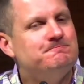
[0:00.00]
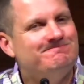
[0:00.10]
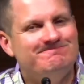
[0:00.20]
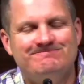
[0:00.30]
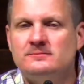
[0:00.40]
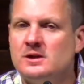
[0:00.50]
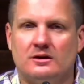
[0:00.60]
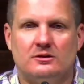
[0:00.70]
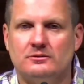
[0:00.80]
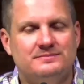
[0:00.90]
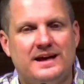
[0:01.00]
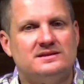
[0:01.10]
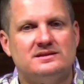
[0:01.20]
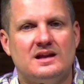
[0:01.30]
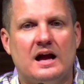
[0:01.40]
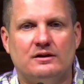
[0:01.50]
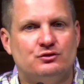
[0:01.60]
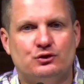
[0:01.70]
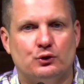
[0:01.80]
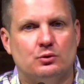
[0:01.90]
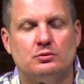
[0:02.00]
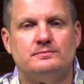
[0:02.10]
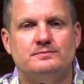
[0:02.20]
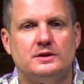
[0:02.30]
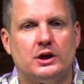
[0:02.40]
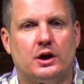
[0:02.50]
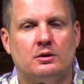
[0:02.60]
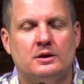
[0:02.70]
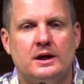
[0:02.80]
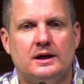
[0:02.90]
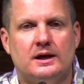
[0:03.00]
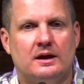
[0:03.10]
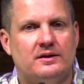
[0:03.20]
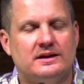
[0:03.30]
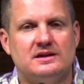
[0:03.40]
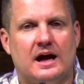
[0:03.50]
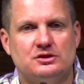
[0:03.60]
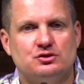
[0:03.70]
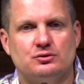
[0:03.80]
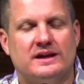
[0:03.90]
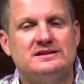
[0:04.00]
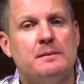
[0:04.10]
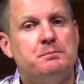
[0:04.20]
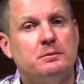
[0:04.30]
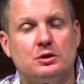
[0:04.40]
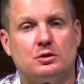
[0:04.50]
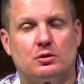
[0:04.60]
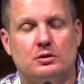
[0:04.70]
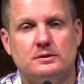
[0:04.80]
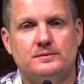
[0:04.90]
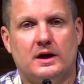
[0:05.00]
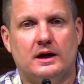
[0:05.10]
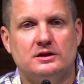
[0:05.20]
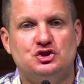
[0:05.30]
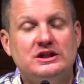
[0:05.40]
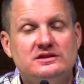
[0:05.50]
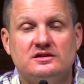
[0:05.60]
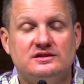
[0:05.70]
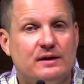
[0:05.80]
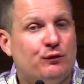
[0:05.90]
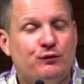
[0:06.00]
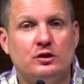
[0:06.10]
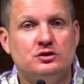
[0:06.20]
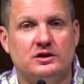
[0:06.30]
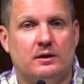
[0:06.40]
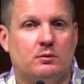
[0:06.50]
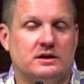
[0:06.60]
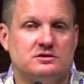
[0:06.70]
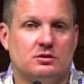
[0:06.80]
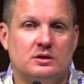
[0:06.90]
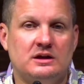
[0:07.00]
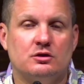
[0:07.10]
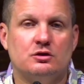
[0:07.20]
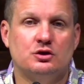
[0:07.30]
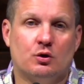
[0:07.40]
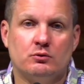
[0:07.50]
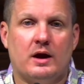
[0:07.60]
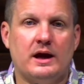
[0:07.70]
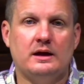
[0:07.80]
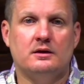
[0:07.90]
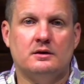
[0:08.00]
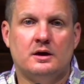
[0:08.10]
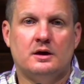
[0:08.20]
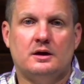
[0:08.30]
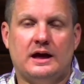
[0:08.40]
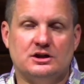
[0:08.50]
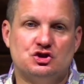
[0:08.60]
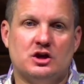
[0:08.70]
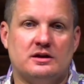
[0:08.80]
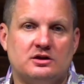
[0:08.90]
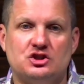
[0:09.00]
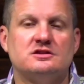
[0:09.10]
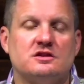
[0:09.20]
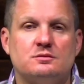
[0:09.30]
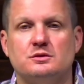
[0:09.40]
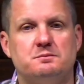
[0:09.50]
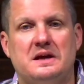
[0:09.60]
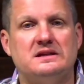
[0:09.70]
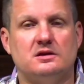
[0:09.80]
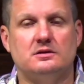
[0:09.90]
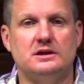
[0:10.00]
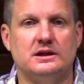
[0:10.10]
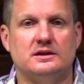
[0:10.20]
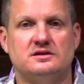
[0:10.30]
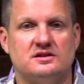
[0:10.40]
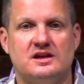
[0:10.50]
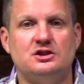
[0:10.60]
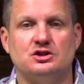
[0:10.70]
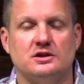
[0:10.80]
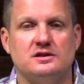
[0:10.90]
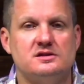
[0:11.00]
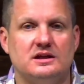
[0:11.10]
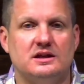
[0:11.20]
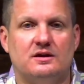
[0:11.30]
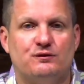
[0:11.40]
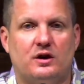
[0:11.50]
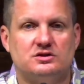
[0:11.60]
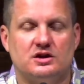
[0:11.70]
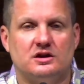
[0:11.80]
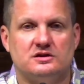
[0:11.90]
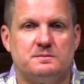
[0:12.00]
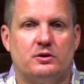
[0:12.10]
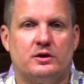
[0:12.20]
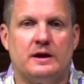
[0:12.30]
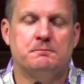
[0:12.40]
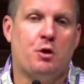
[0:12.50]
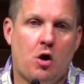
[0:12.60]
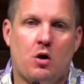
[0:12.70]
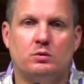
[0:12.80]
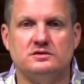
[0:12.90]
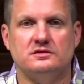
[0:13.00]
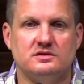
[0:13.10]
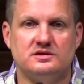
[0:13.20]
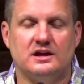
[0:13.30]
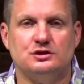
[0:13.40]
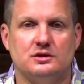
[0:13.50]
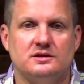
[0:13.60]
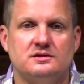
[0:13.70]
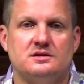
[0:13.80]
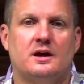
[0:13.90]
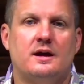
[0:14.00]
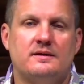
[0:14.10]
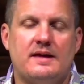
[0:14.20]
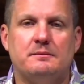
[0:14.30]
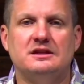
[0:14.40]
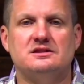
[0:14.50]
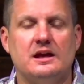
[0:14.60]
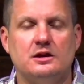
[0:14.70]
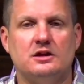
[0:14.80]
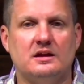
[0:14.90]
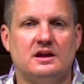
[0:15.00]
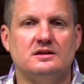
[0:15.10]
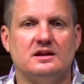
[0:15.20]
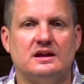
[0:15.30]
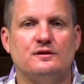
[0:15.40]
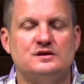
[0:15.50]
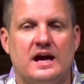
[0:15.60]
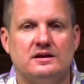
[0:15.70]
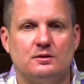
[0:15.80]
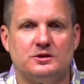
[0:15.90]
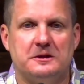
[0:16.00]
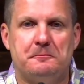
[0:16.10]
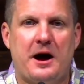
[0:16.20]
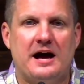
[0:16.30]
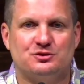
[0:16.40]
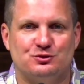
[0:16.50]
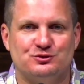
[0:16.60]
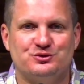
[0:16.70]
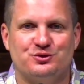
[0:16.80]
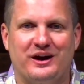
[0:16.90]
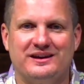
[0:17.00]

No, that's not true. You know, uh, that's not true. That's not biblical. Uh, Jesus never functioned that way. So either you're right and, and Jesus was basically a cessationist. He didn't function in the Spirit. And Paul was a cessationist. That means they, they think the gifts ended with the apostles, right?